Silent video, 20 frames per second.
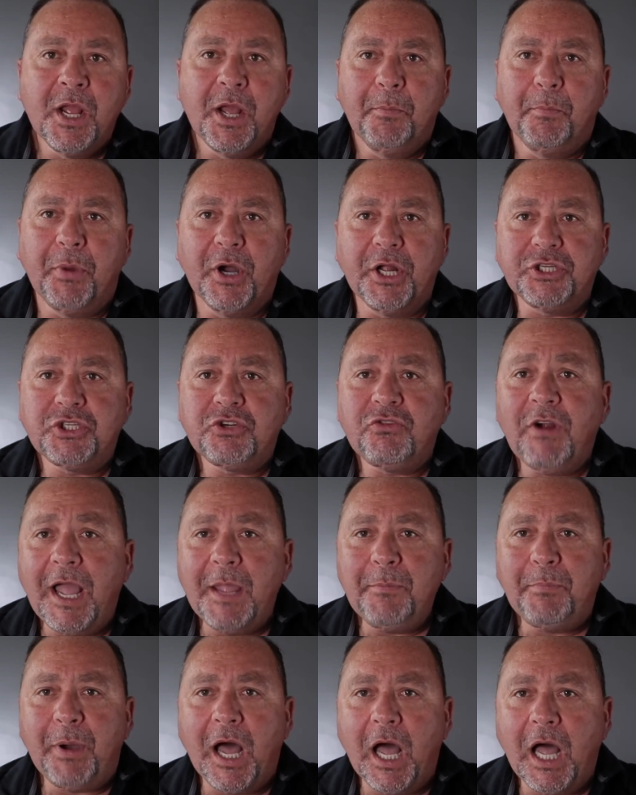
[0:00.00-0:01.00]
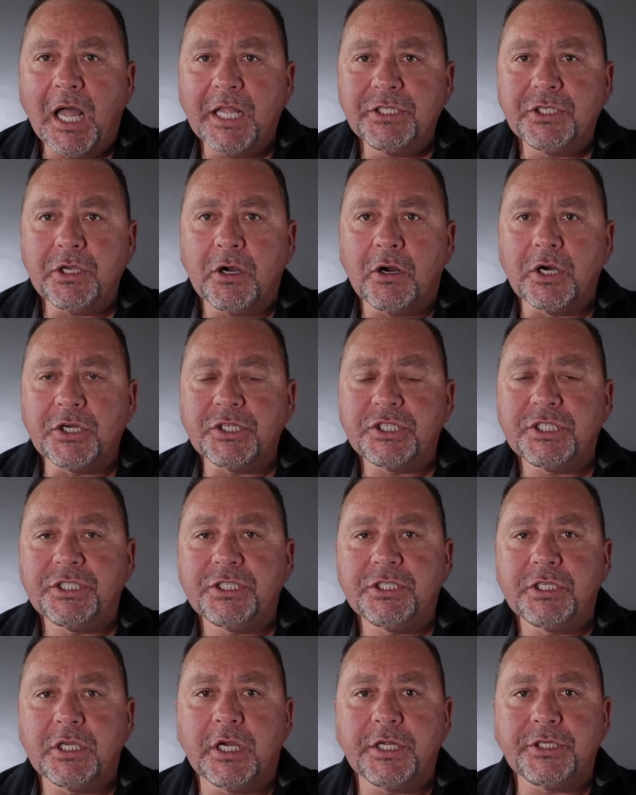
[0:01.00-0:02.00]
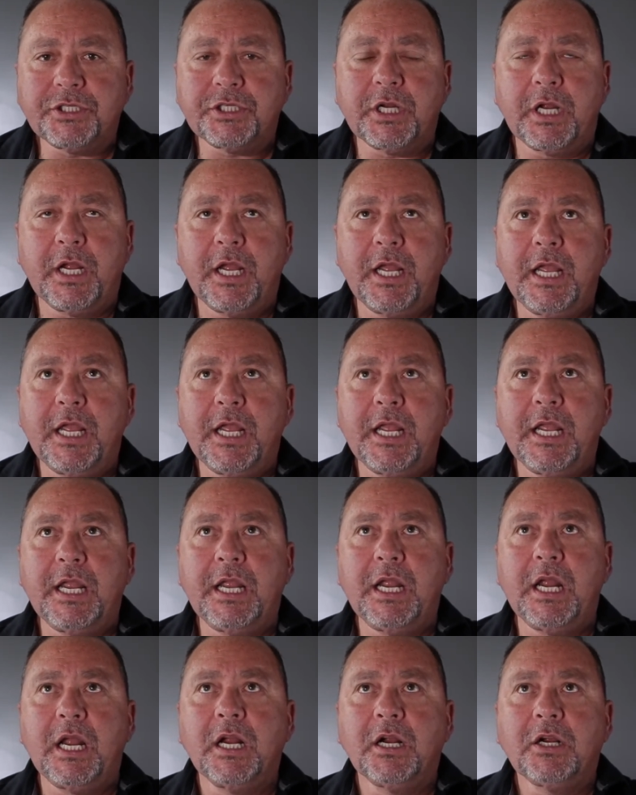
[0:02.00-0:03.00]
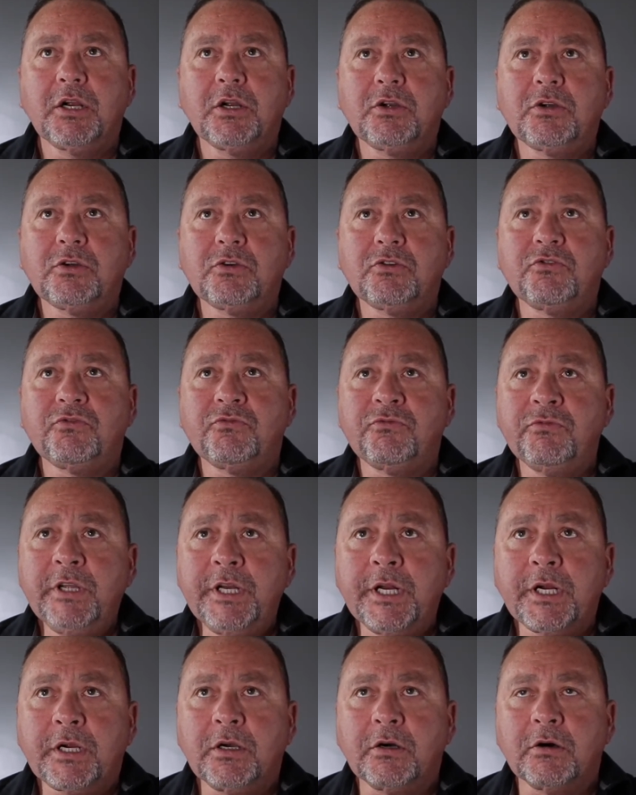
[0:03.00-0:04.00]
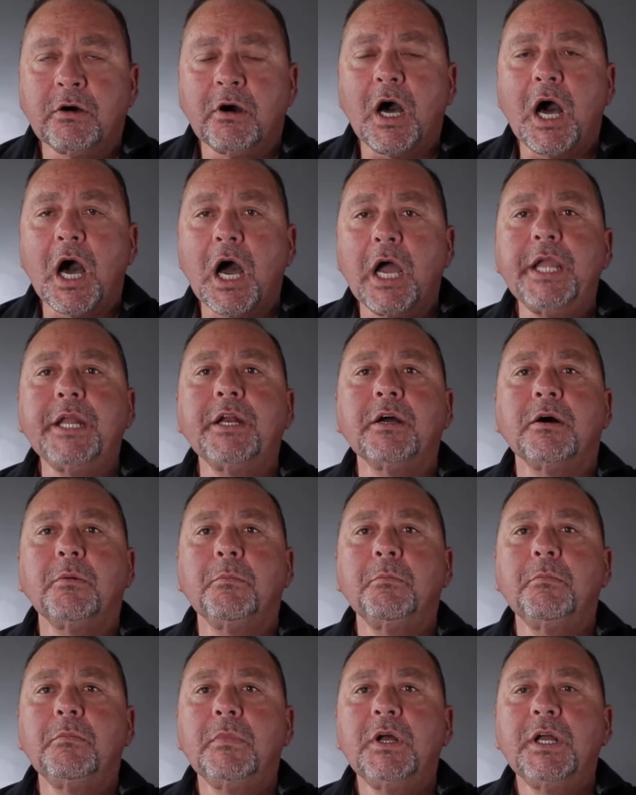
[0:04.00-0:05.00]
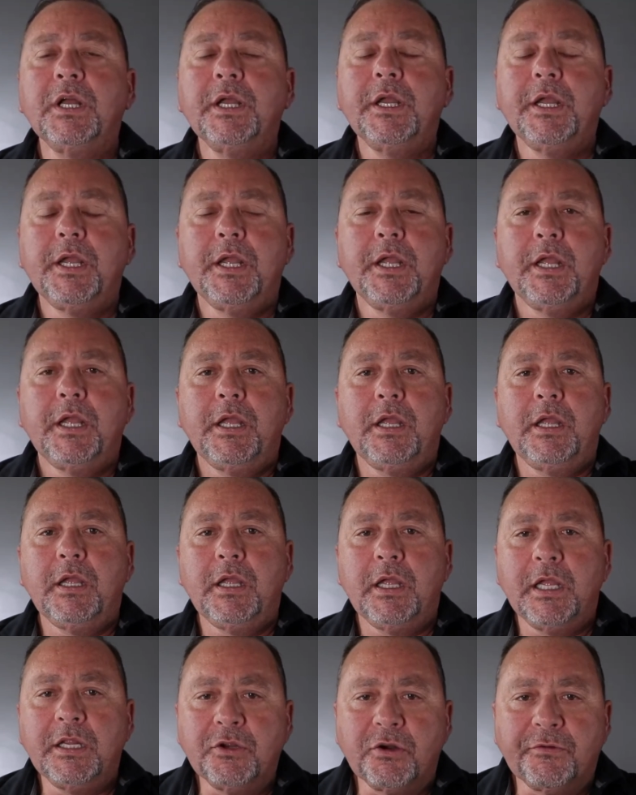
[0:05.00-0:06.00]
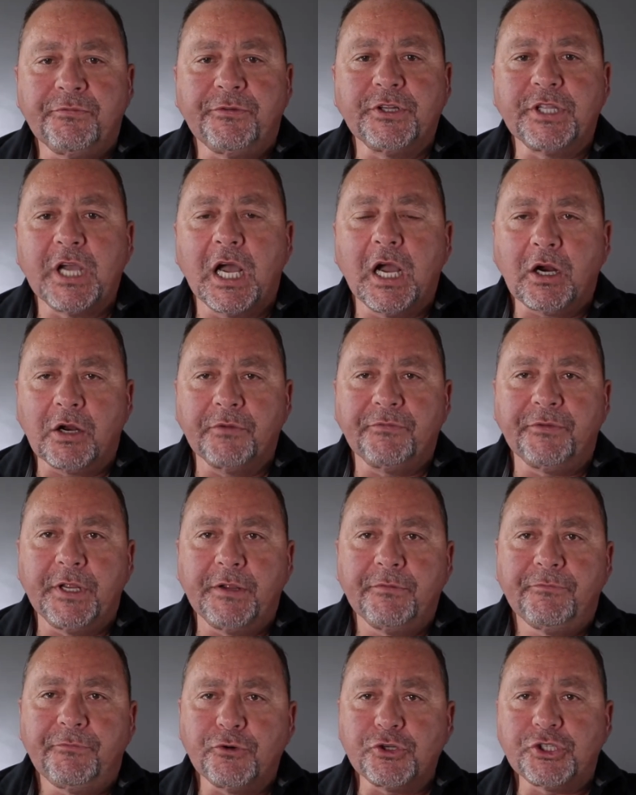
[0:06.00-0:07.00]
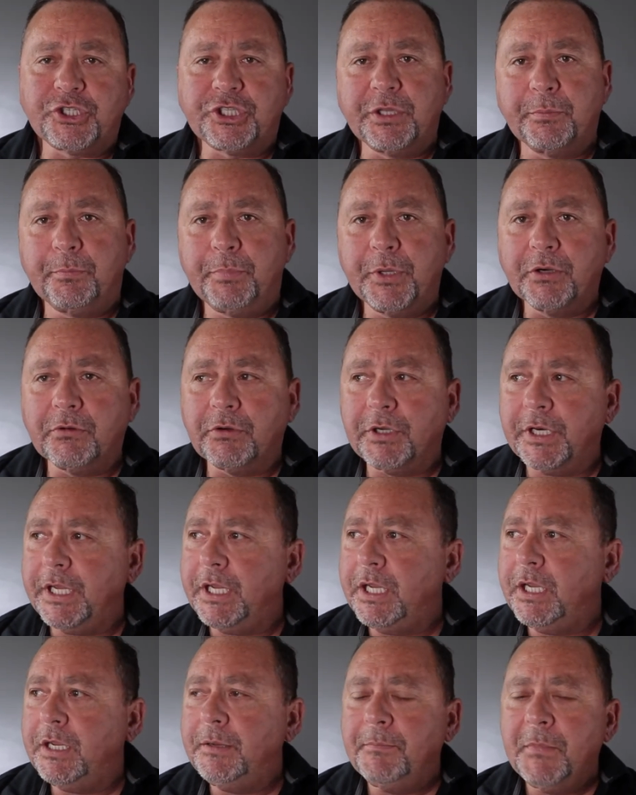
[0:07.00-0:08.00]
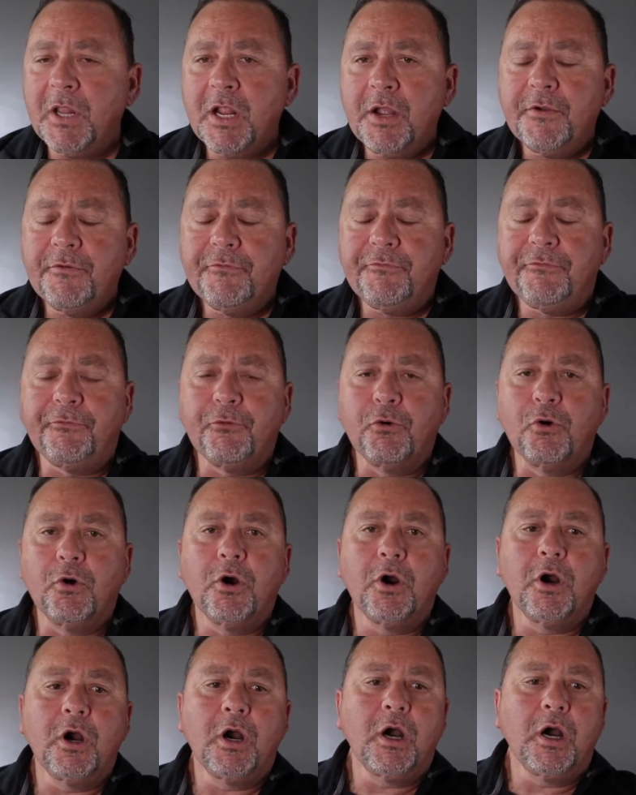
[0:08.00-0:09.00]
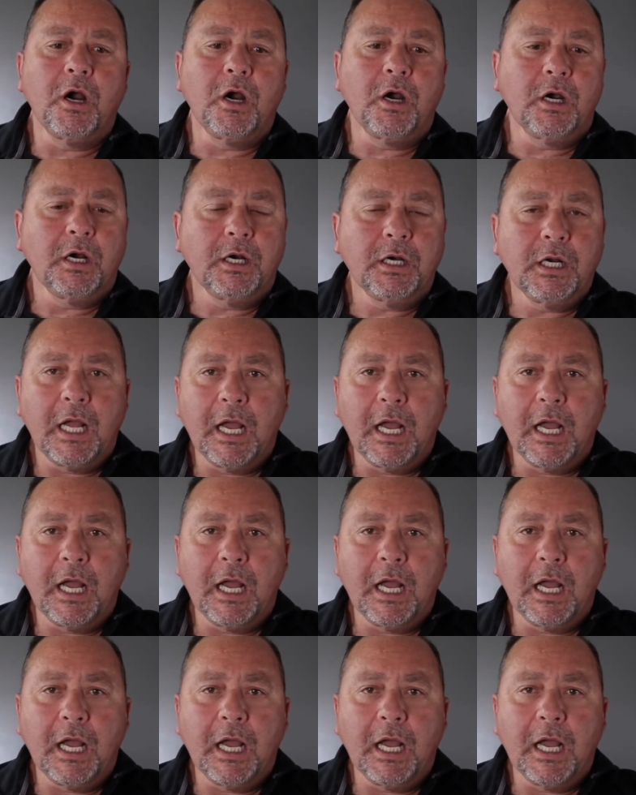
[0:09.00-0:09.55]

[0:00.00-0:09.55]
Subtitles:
But tripods are such a critical item in your photography for stability, for